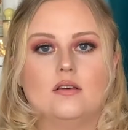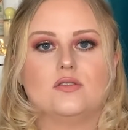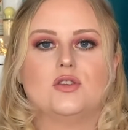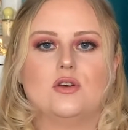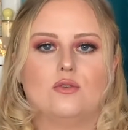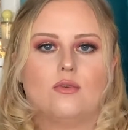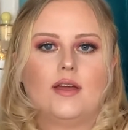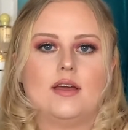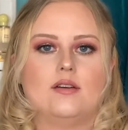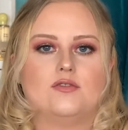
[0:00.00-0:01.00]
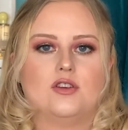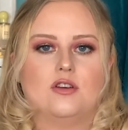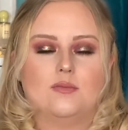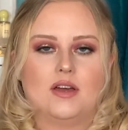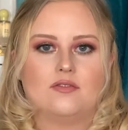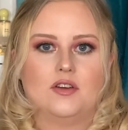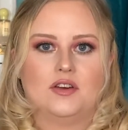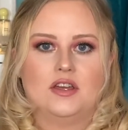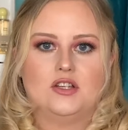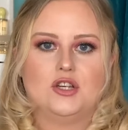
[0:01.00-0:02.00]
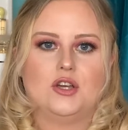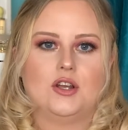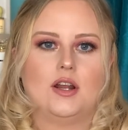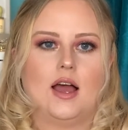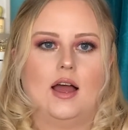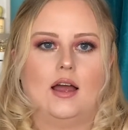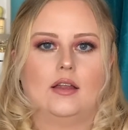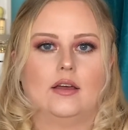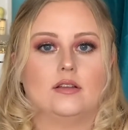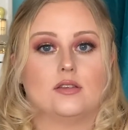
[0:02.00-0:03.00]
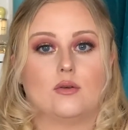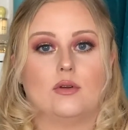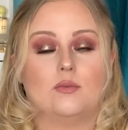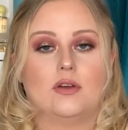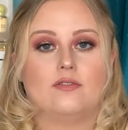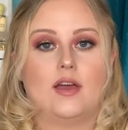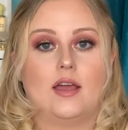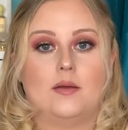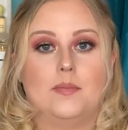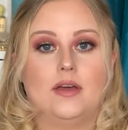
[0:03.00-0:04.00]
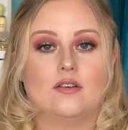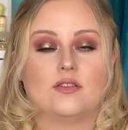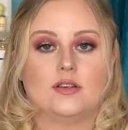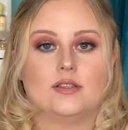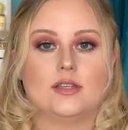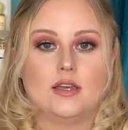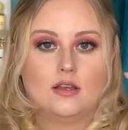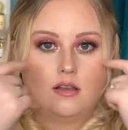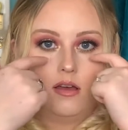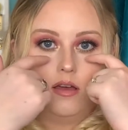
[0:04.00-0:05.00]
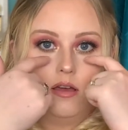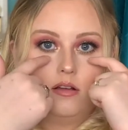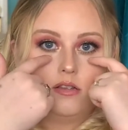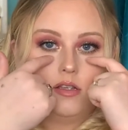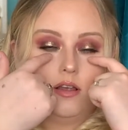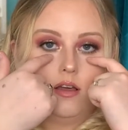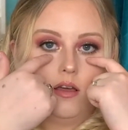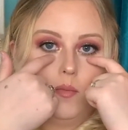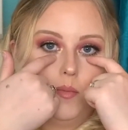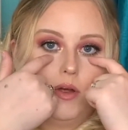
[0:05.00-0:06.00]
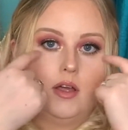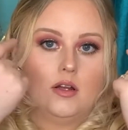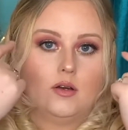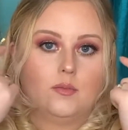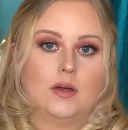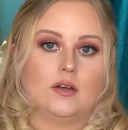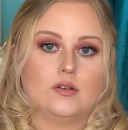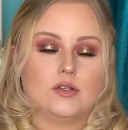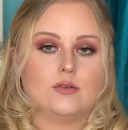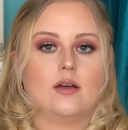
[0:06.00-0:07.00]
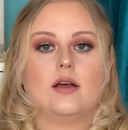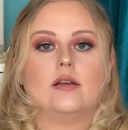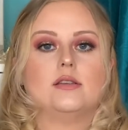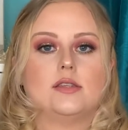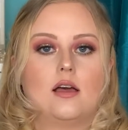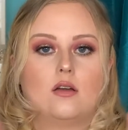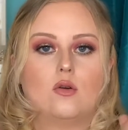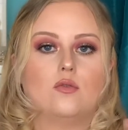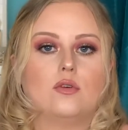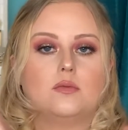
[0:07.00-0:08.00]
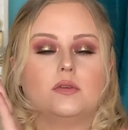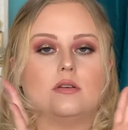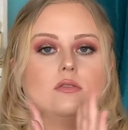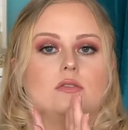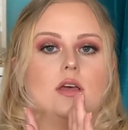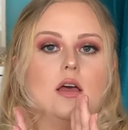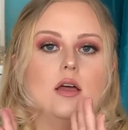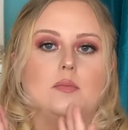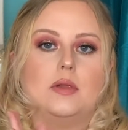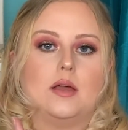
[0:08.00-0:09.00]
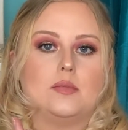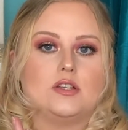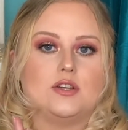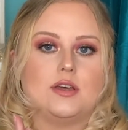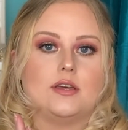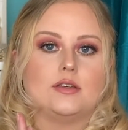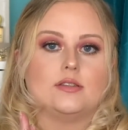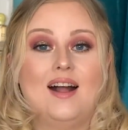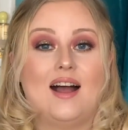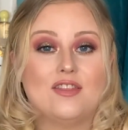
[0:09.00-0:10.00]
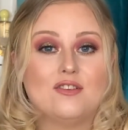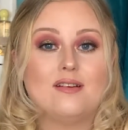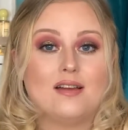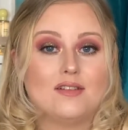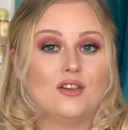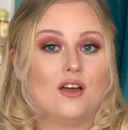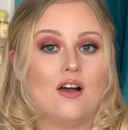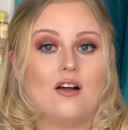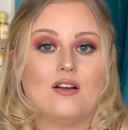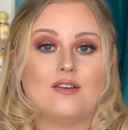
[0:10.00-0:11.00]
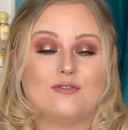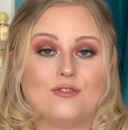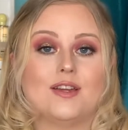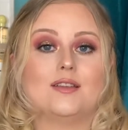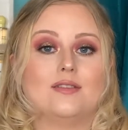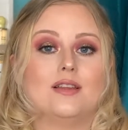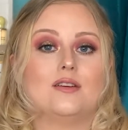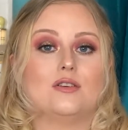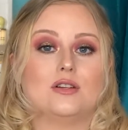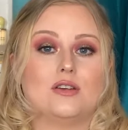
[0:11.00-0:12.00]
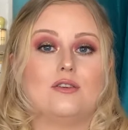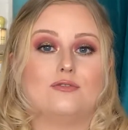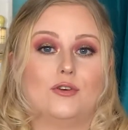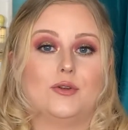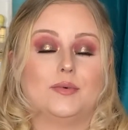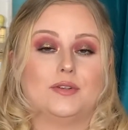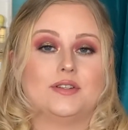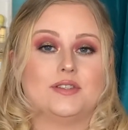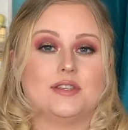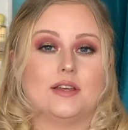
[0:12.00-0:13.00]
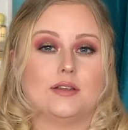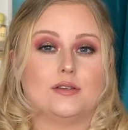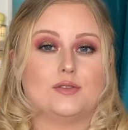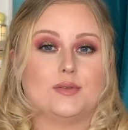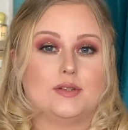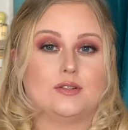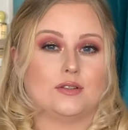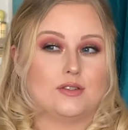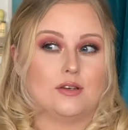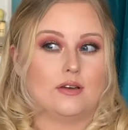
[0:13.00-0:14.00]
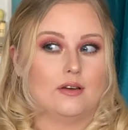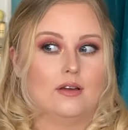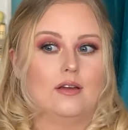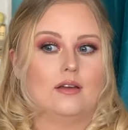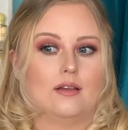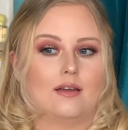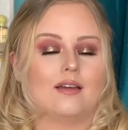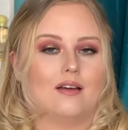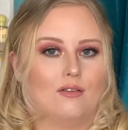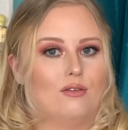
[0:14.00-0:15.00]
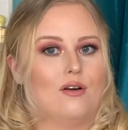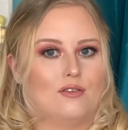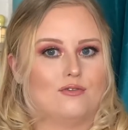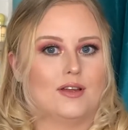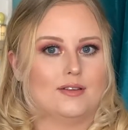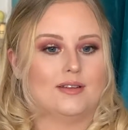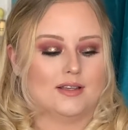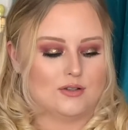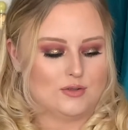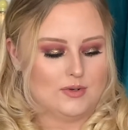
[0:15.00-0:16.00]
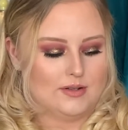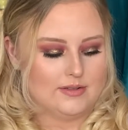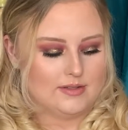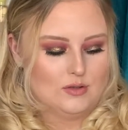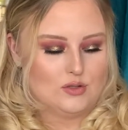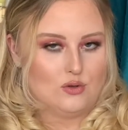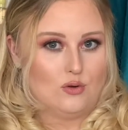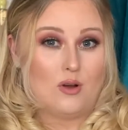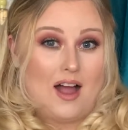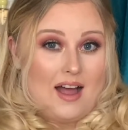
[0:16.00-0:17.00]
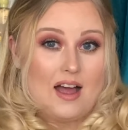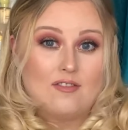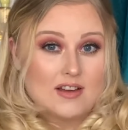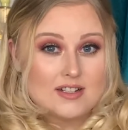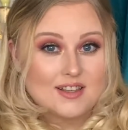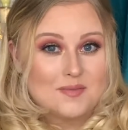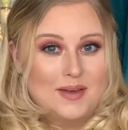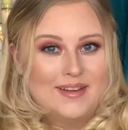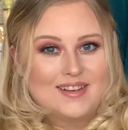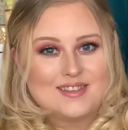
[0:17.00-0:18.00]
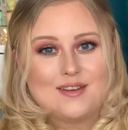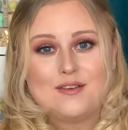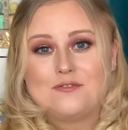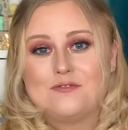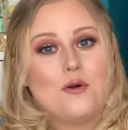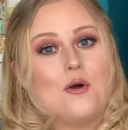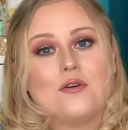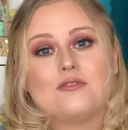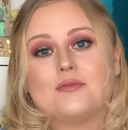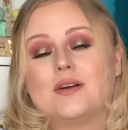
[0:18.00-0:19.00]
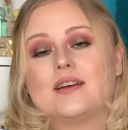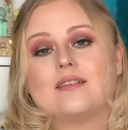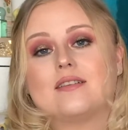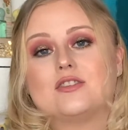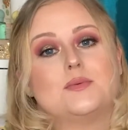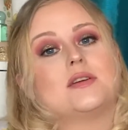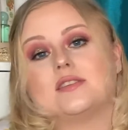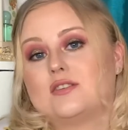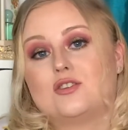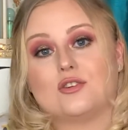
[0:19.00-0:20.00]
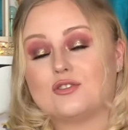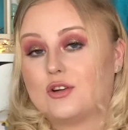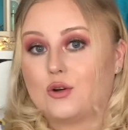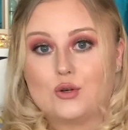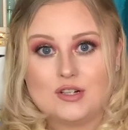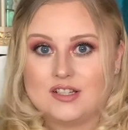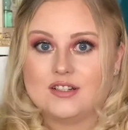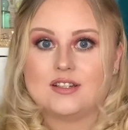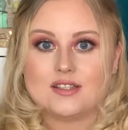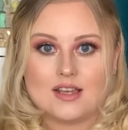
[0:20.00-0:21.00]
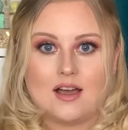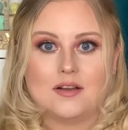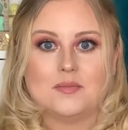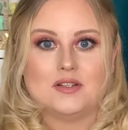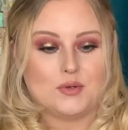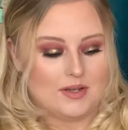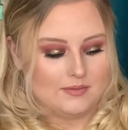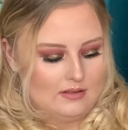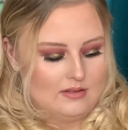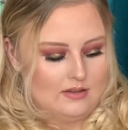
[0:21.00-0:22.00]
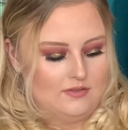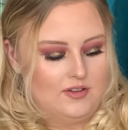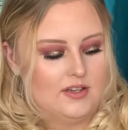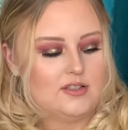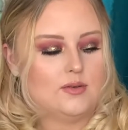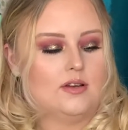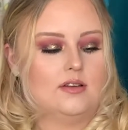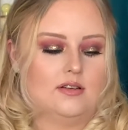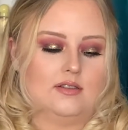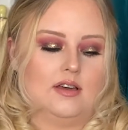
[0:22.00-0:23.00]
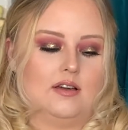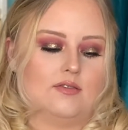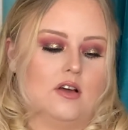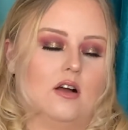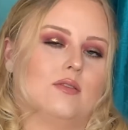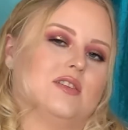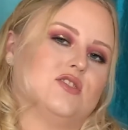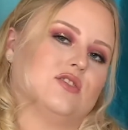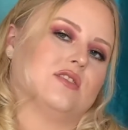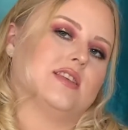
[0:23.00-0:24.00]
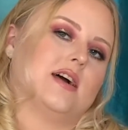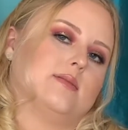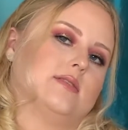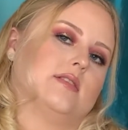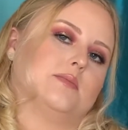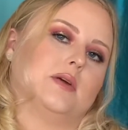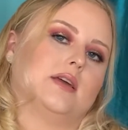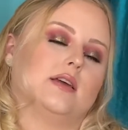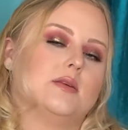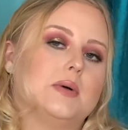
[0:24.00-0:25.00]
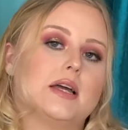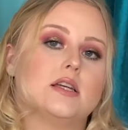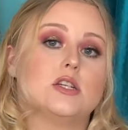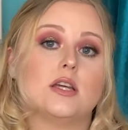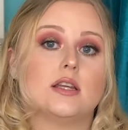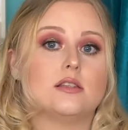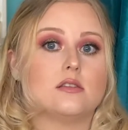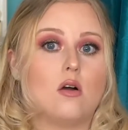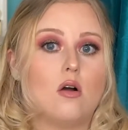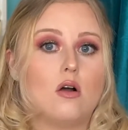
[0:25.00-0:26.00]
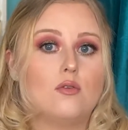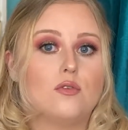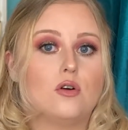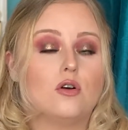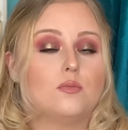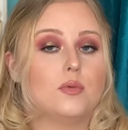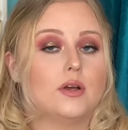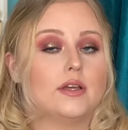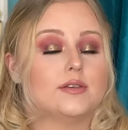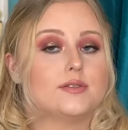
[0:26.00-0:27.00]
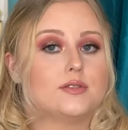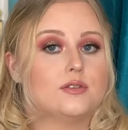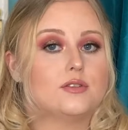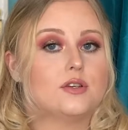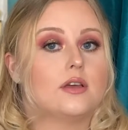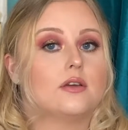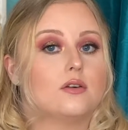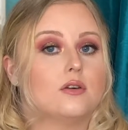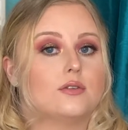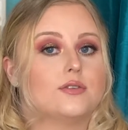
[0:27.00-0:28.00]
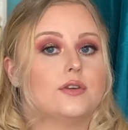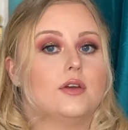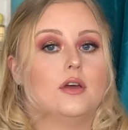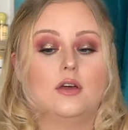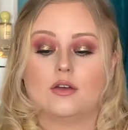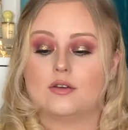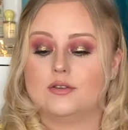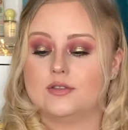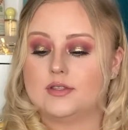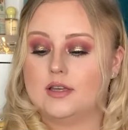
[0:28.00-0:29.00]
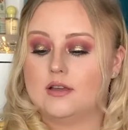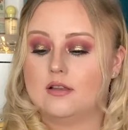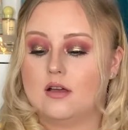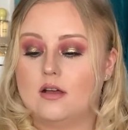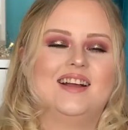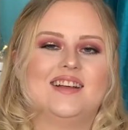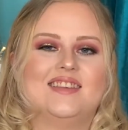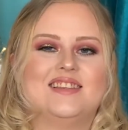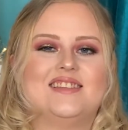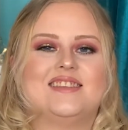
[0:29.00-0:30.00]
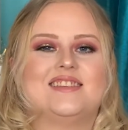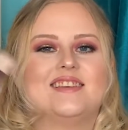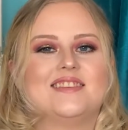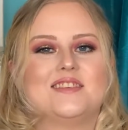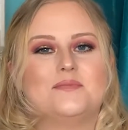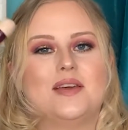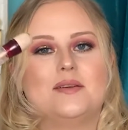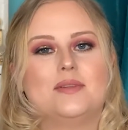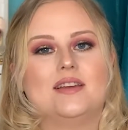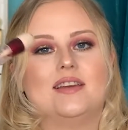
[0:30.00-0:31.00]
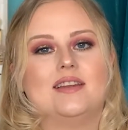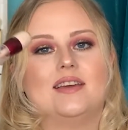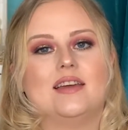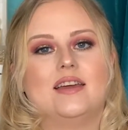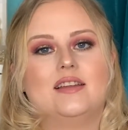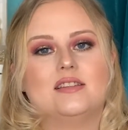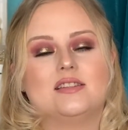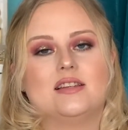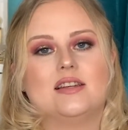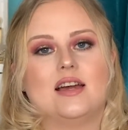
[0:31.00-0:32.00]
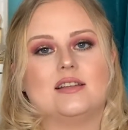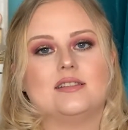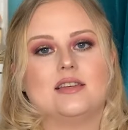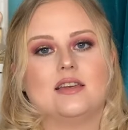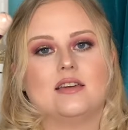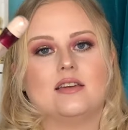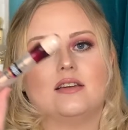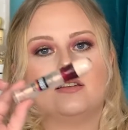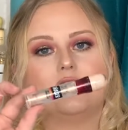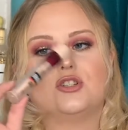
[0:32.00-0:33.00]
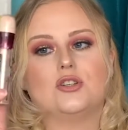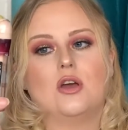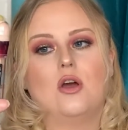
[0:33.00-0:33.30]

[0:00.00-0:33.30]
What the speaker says: So right after my foundation, I like to go in with a bit of concealer to like brighten up my under eyes and cover up those blemishes. And there are a lot of really good affordable concealers from the drugstore, like a lot of really good ones. So I've actually picked out 4 from my collection because I just couldn't decide between. The first one that I've got, which looks absolutely minging, the packaging is awful, but it is such a good concealer, and this is the Maybelline Instant Anti-Age